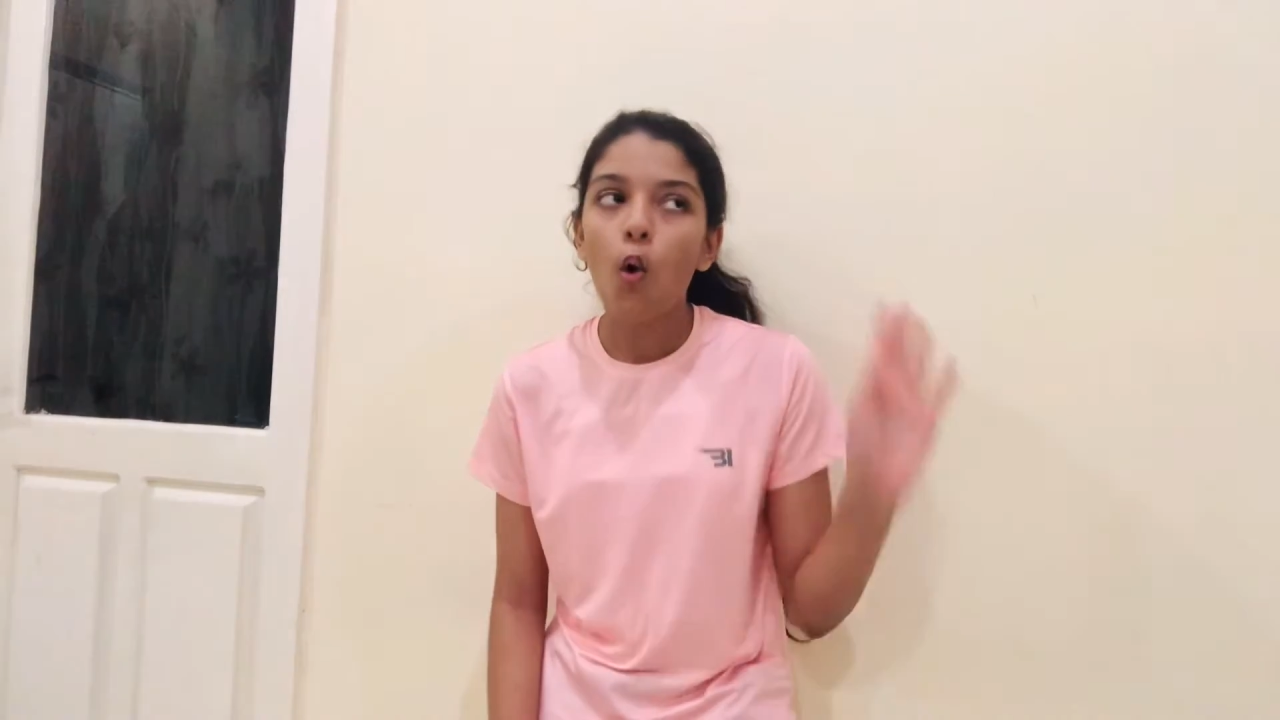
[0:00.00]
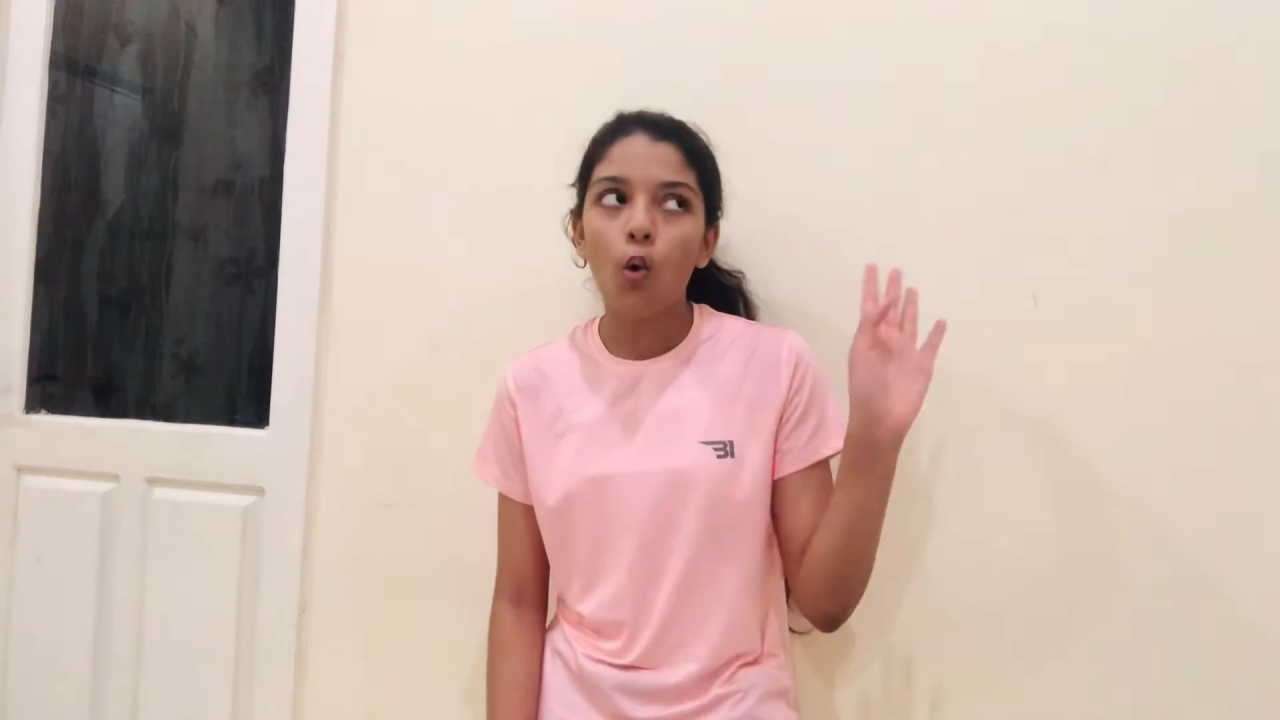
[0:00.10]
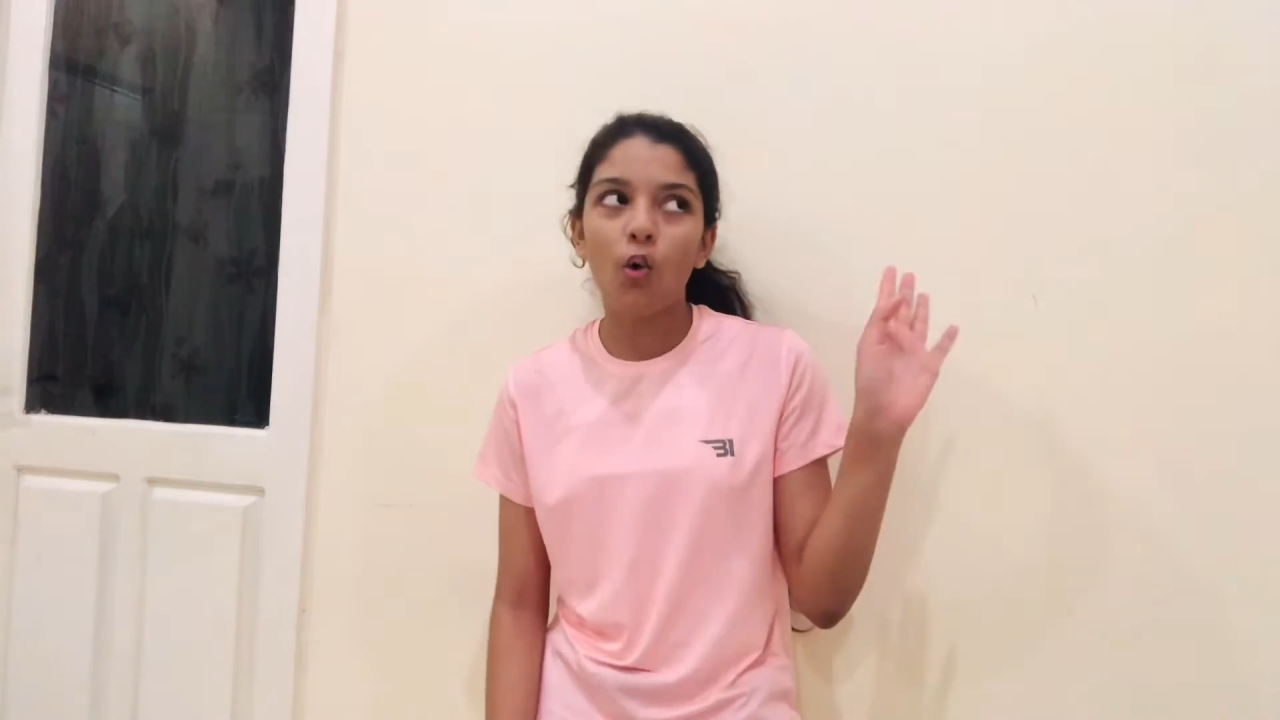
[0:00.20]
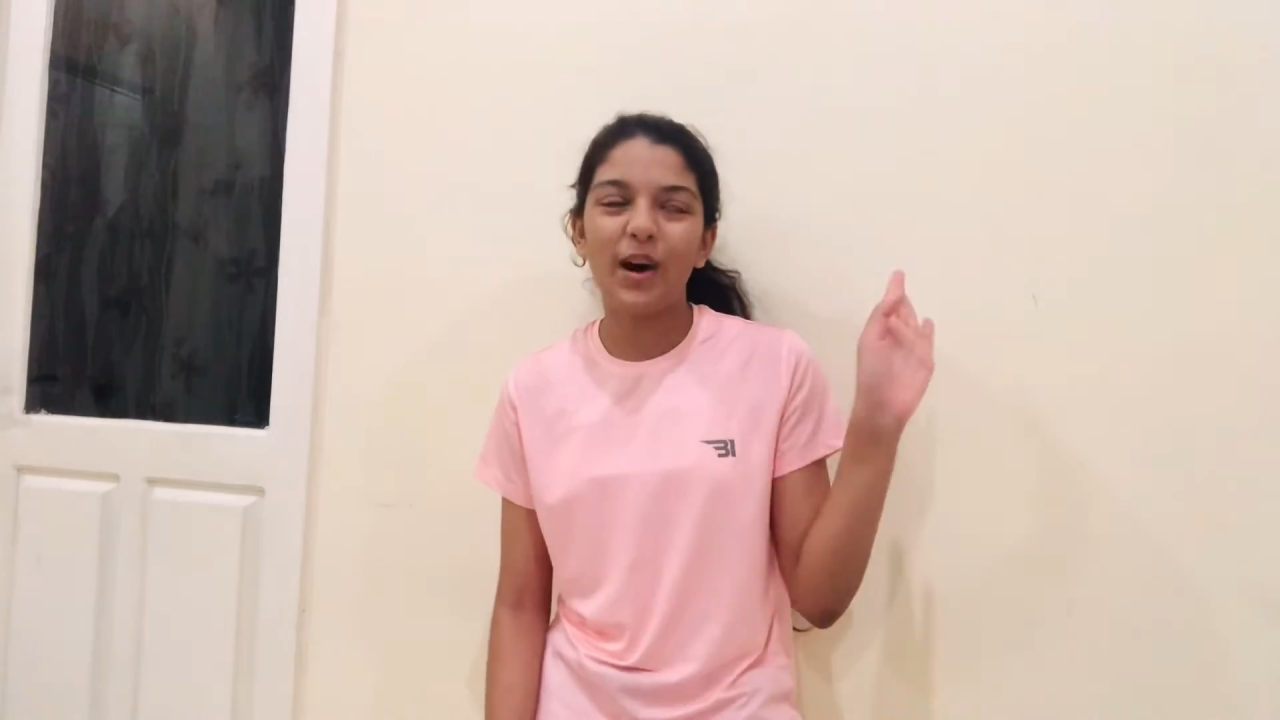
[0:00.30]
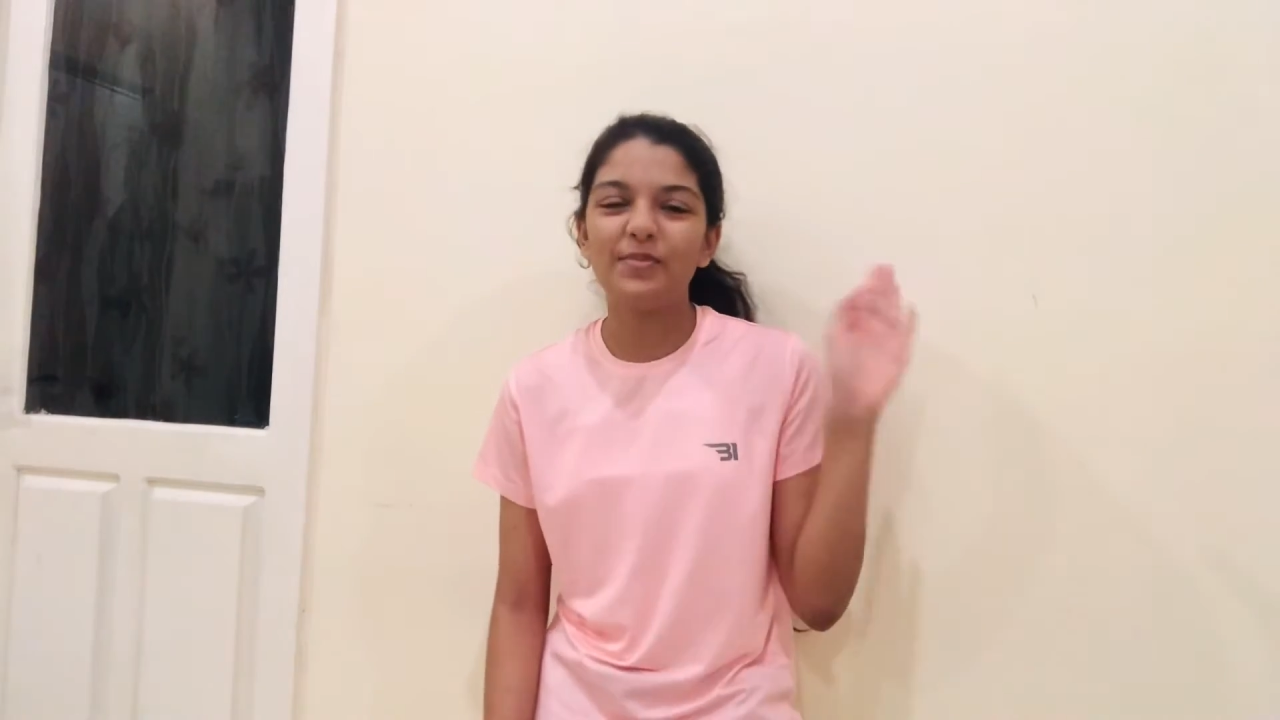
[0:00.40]

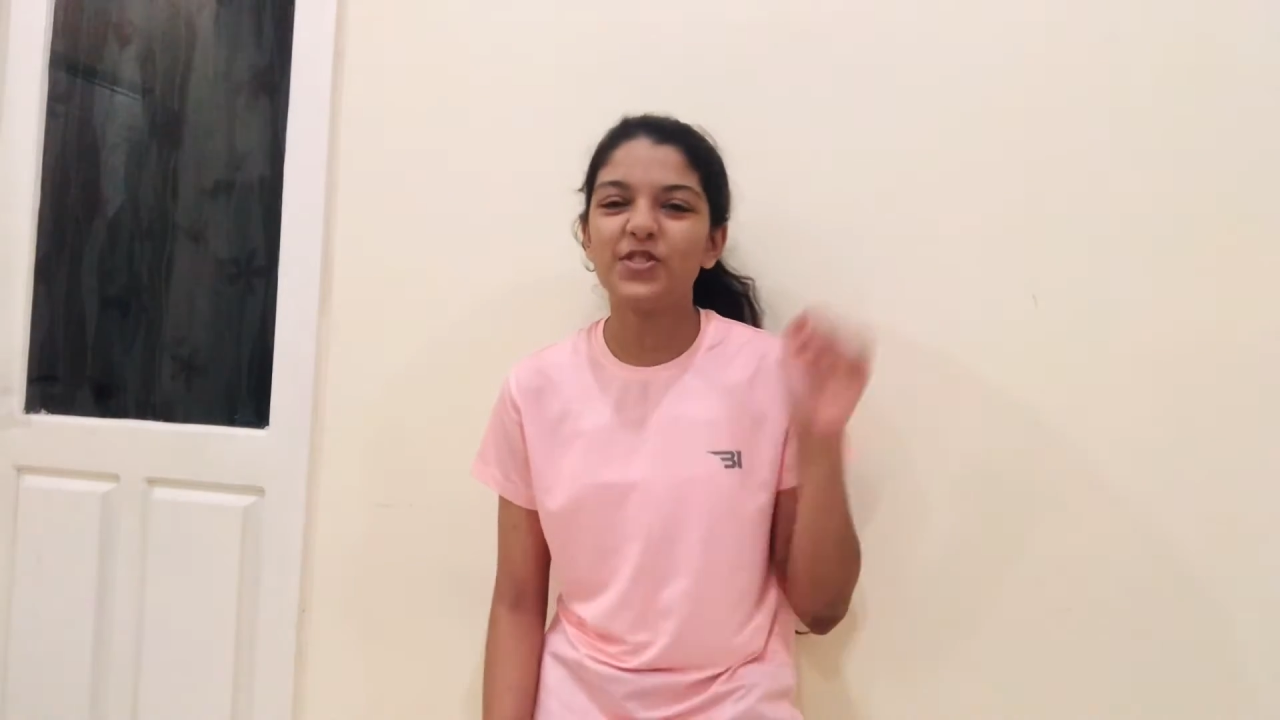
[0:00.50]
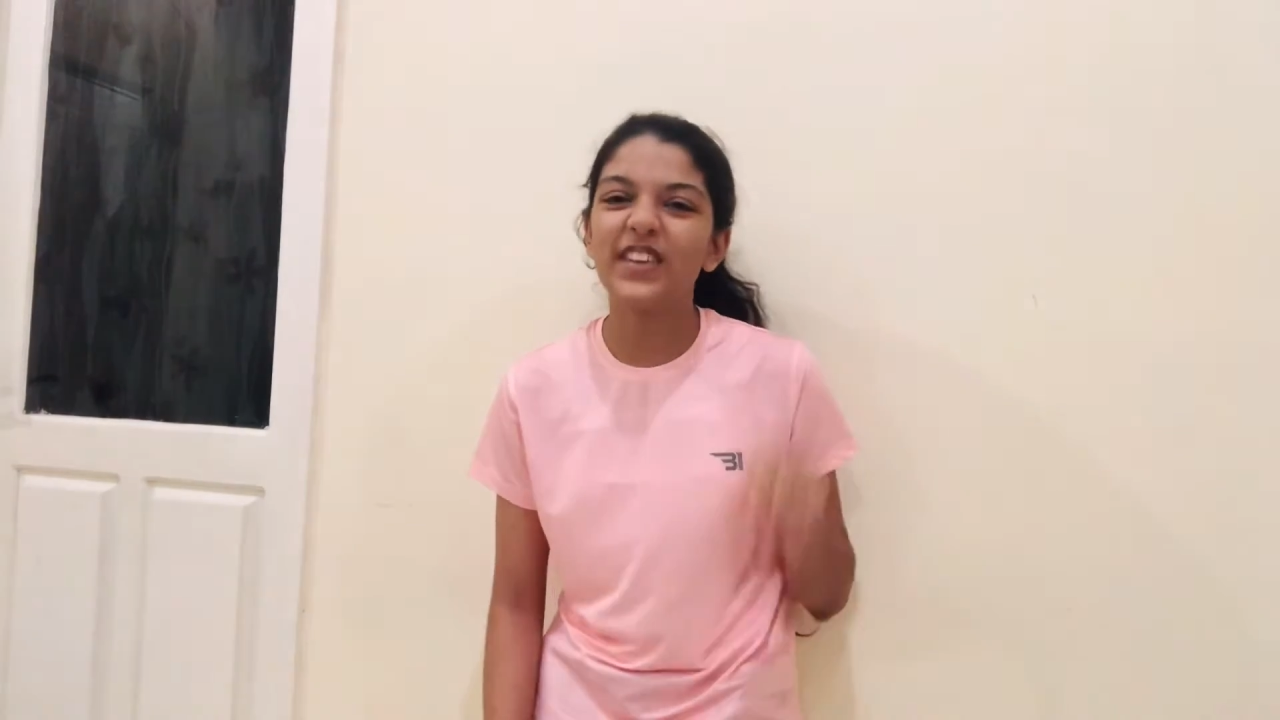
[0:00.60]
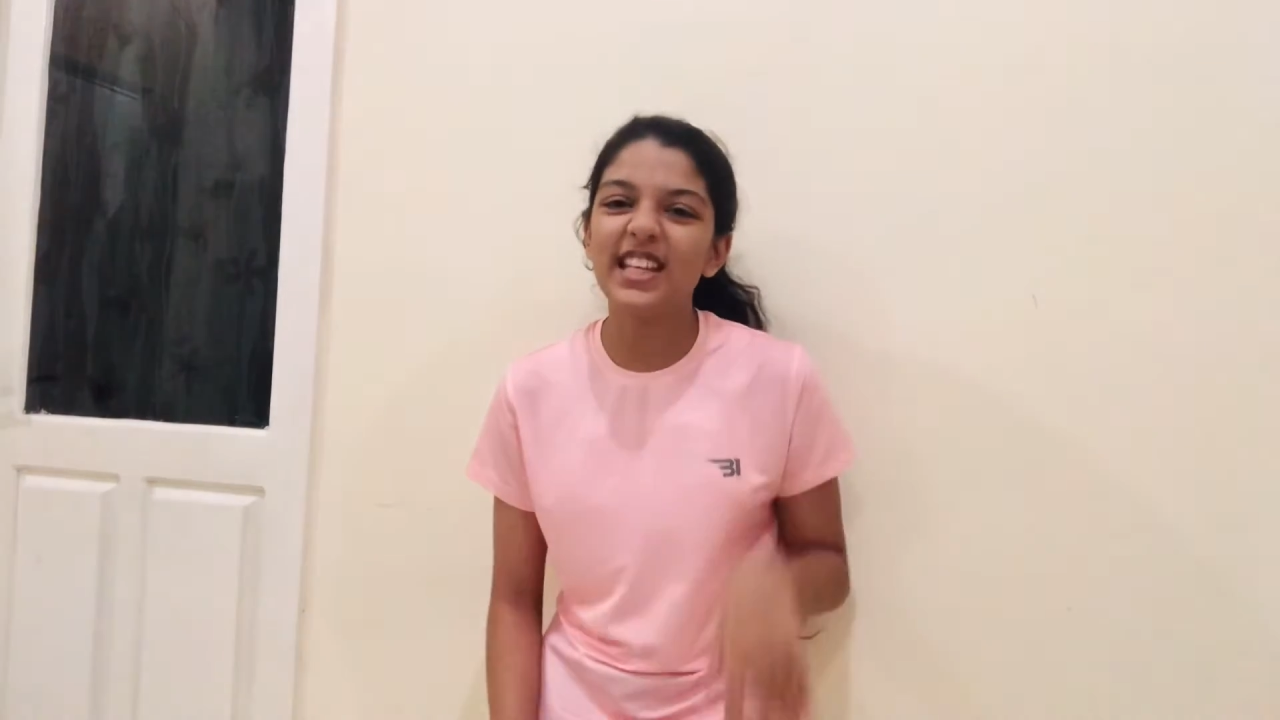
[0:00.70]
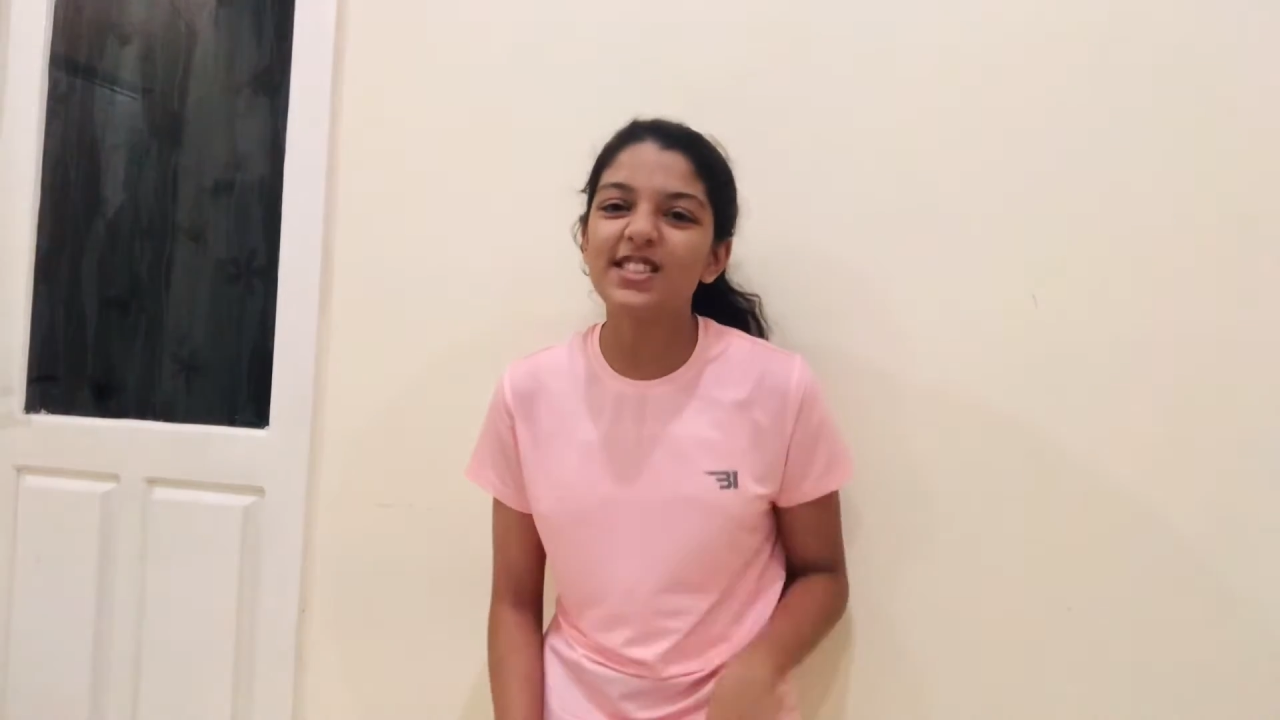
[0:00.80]
Oh, I'm very